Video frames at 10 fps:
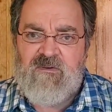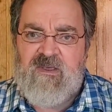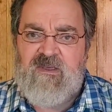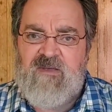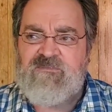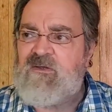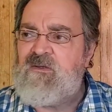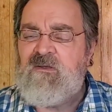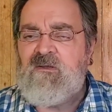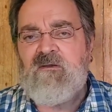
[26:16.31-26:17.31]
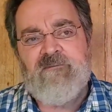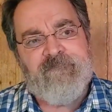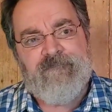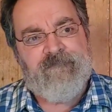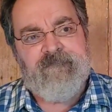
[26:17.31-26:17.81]
Okay, after,
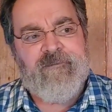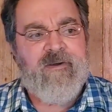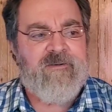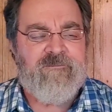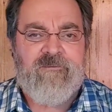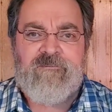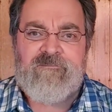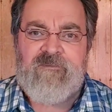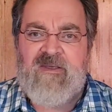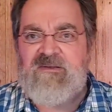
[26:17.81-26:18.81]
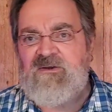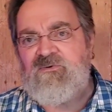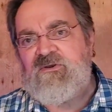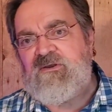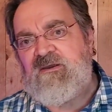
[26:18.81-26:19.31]

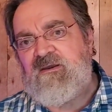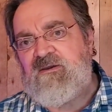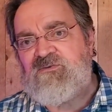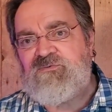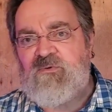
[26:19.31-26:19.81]
1,800 years,